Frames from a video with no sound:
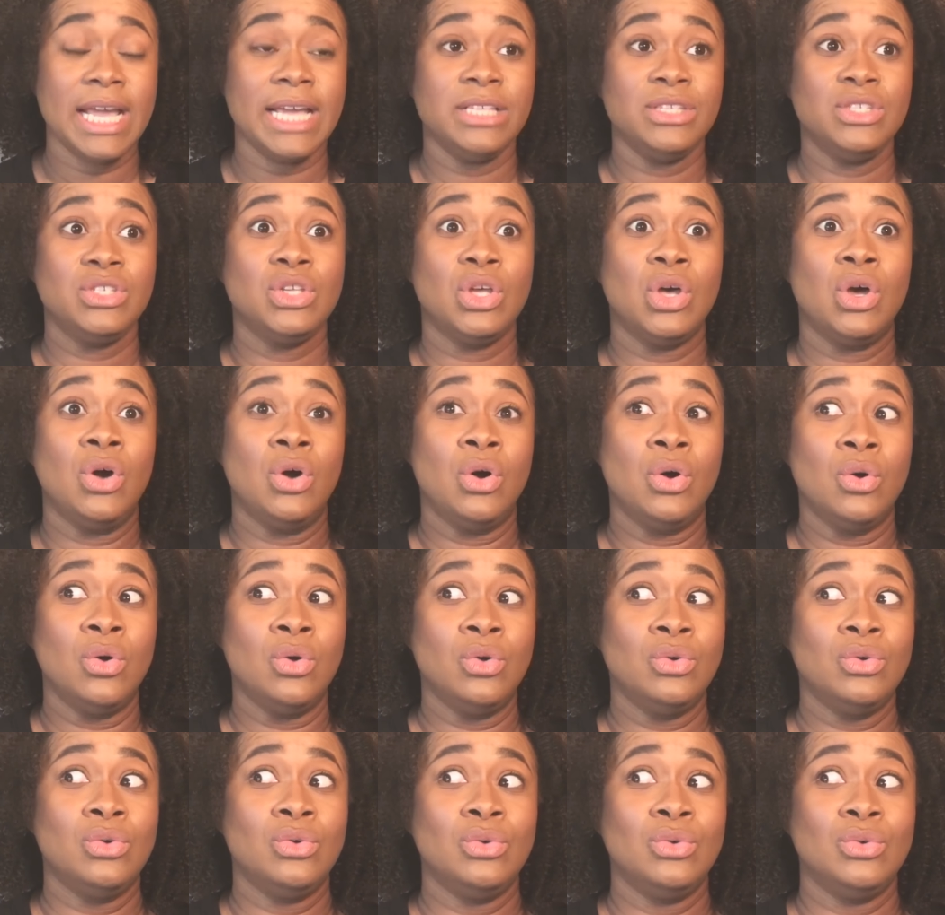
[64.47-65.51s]
and so
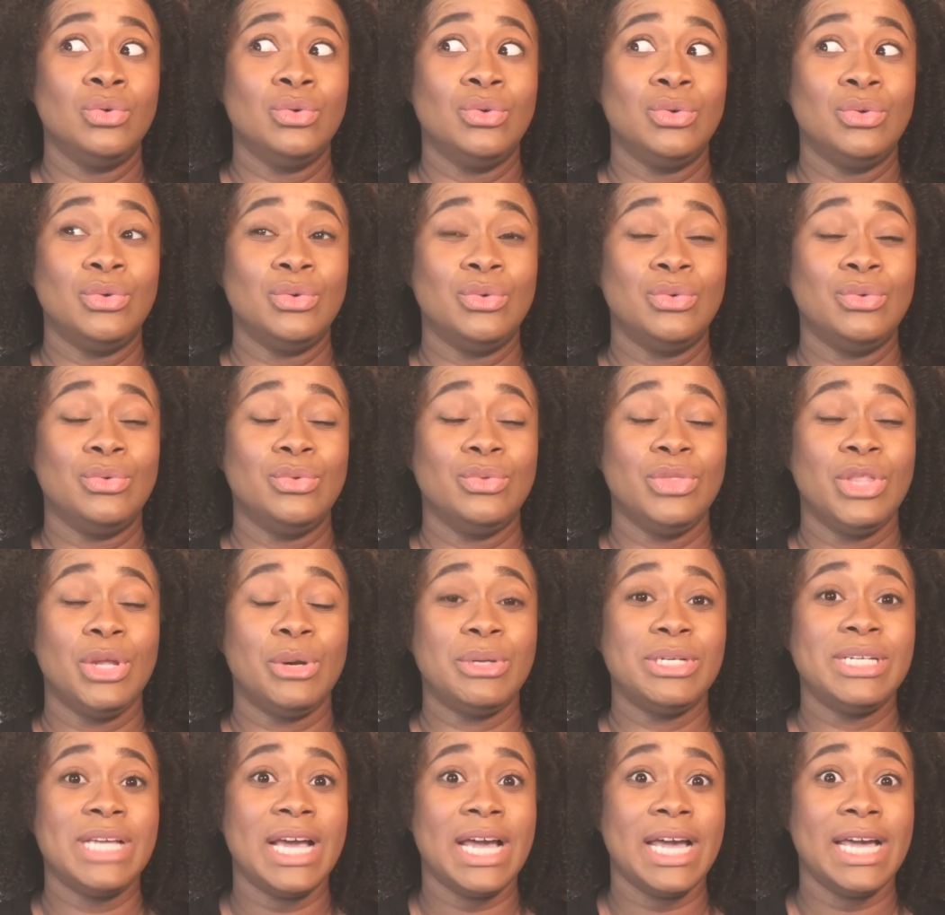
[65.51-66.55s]
there
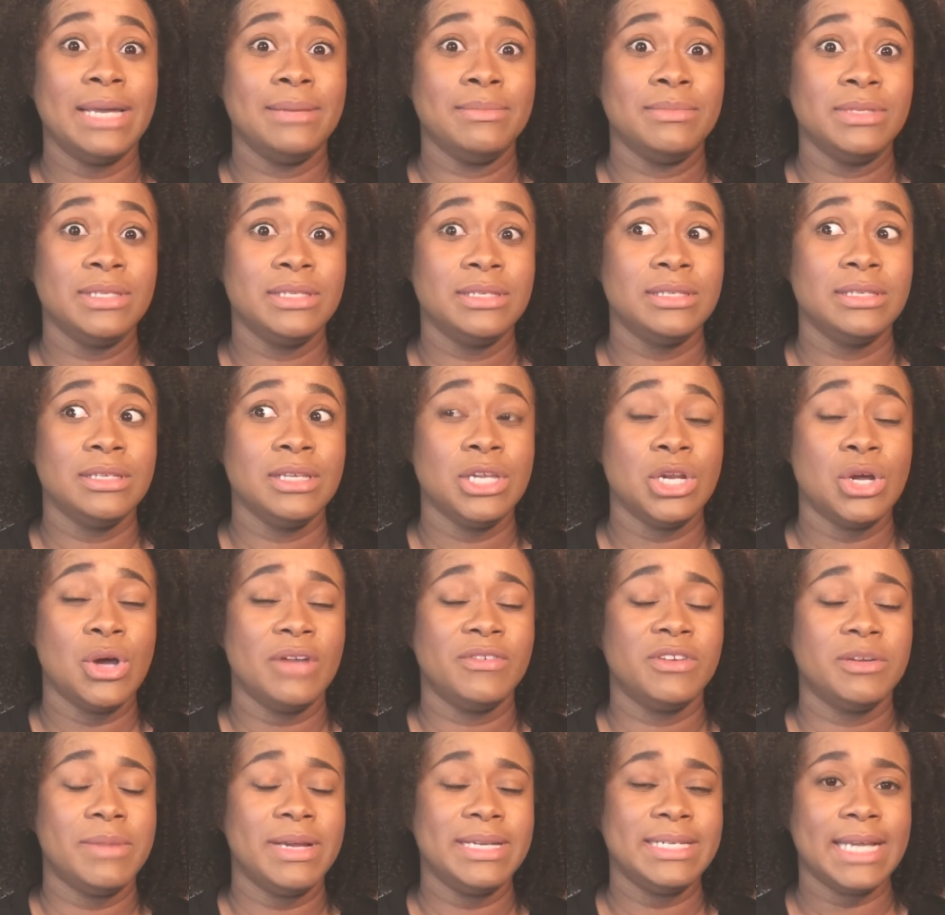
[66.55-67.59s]
were times, you know,
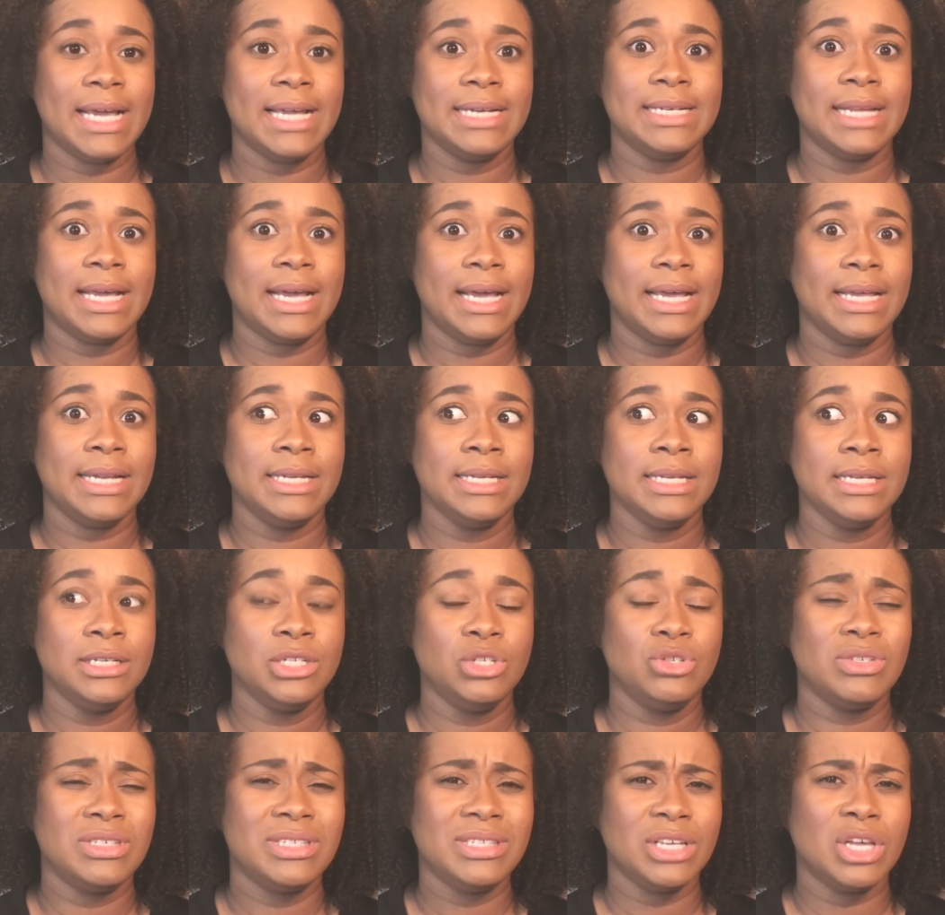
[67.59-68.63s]
after my dad died,
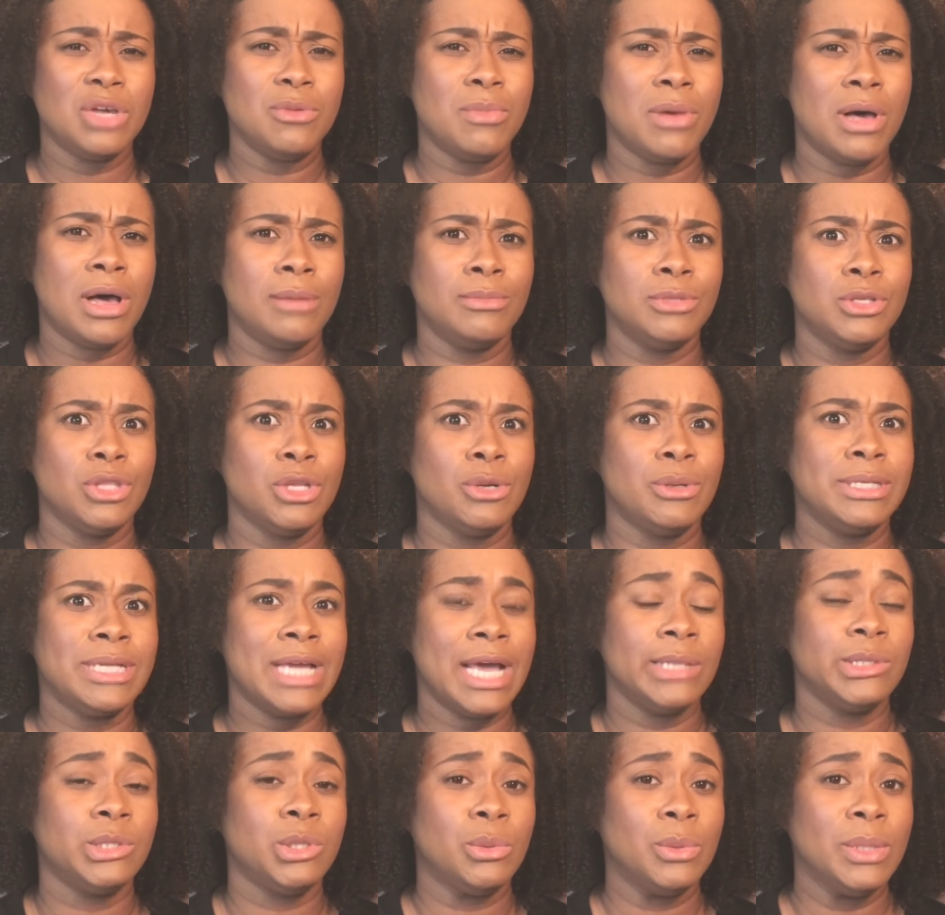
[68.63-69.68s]
she was a single mom, so there were
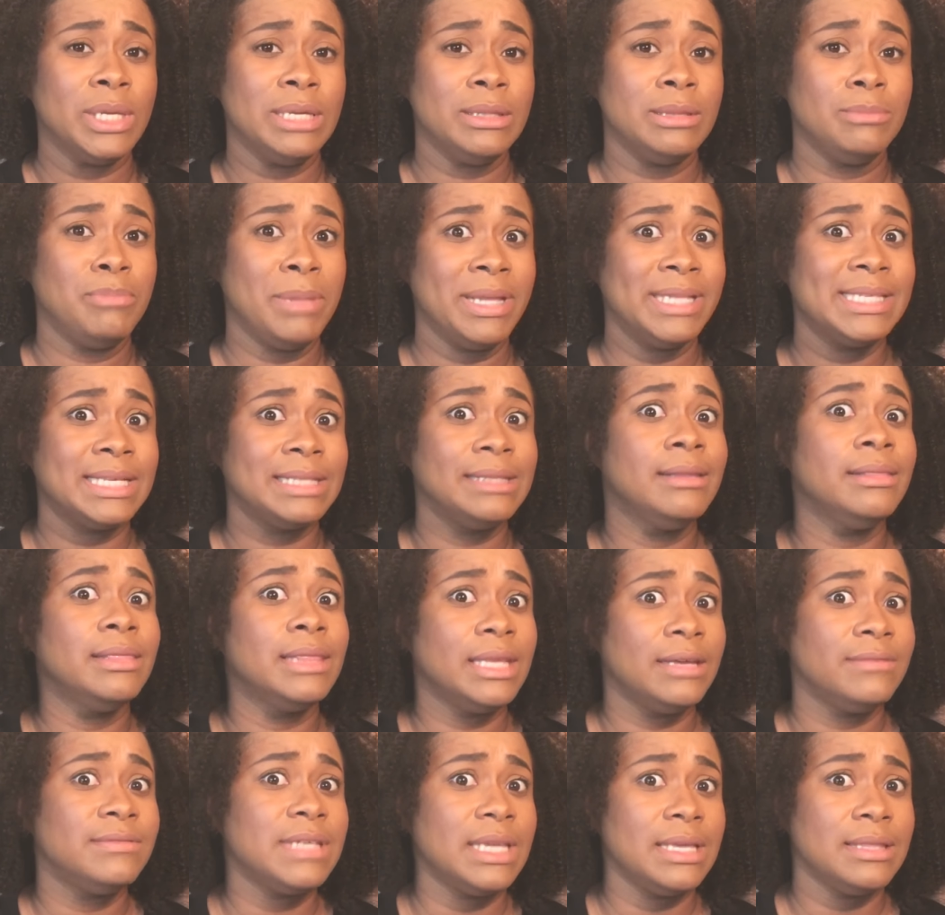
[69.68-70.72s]
times where we basically
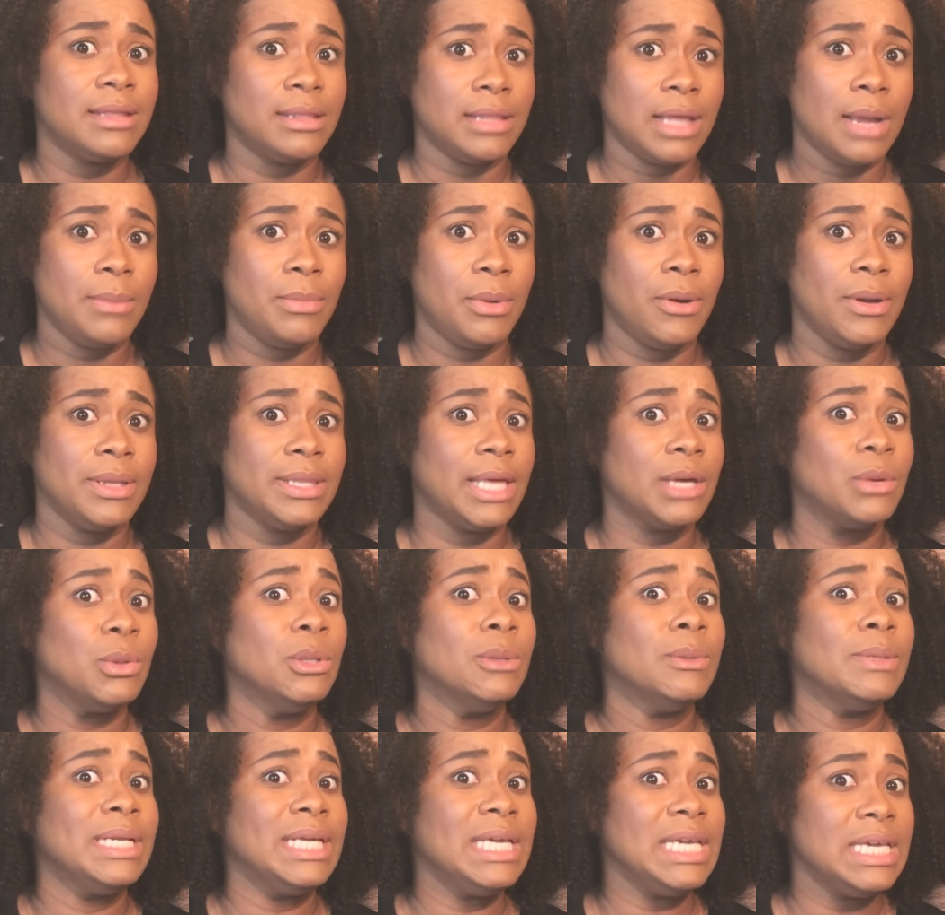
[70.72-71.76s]
lived in the library. Like we
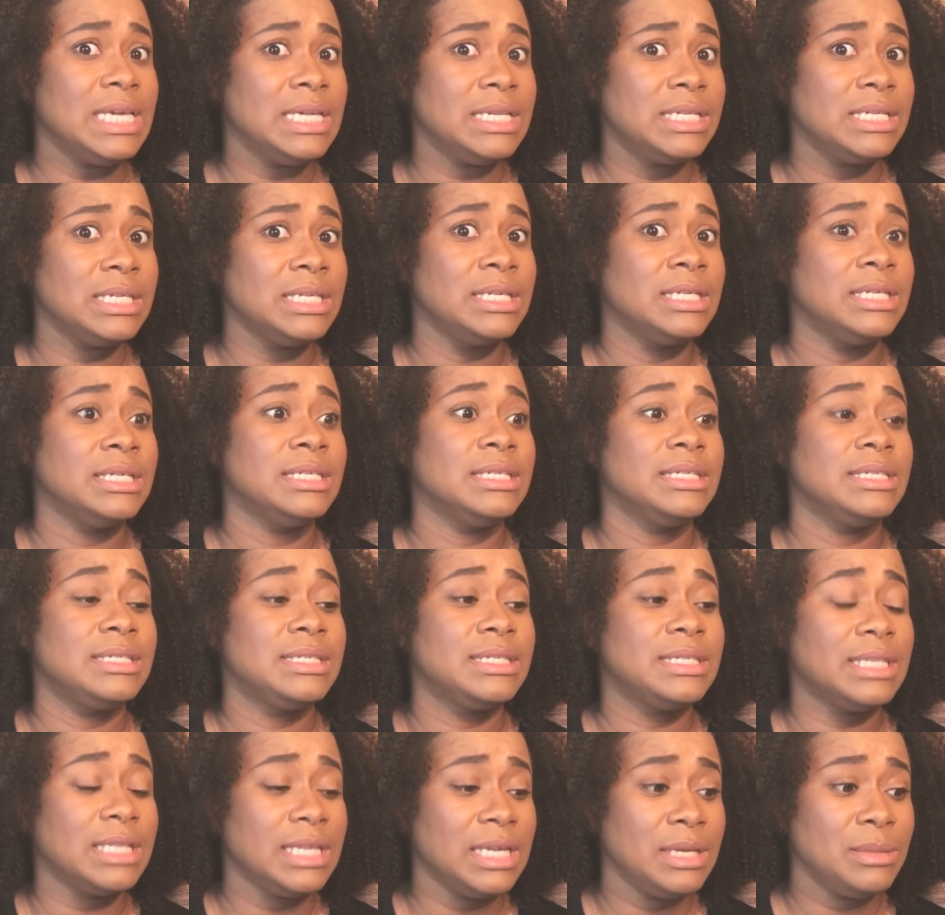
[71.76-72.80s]
would eat,
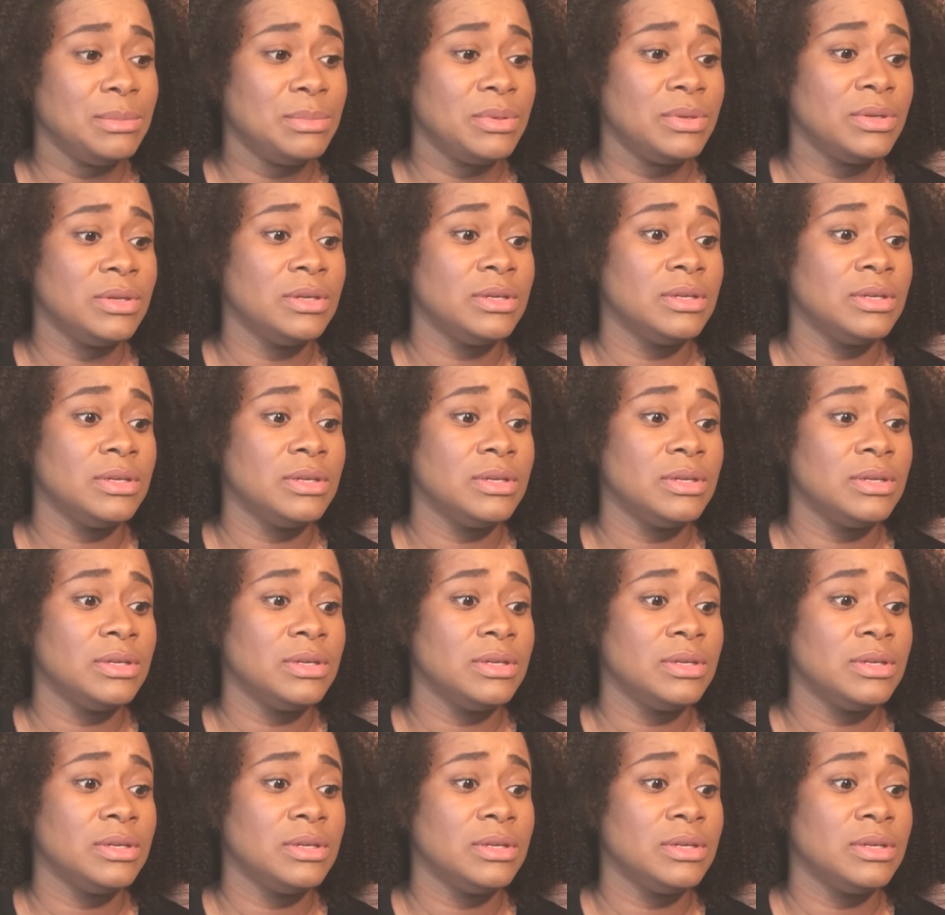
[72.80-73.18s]
sleep,